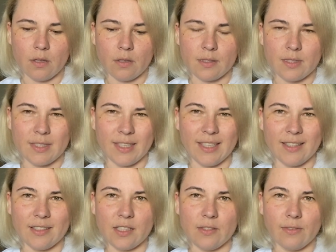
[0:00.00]
thicker
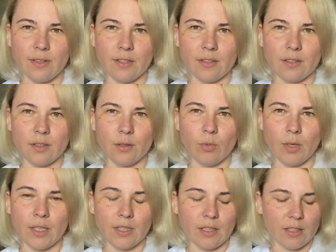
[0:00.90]
as finger and
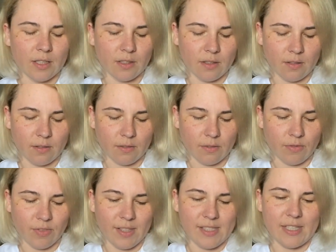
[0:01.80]
weight yarn,
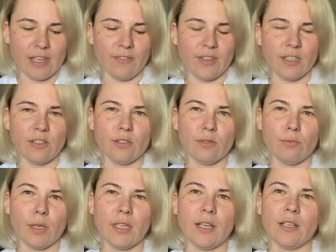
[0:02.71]
feels like finger and
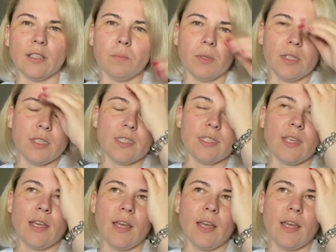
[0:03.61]
weight yarn, but it's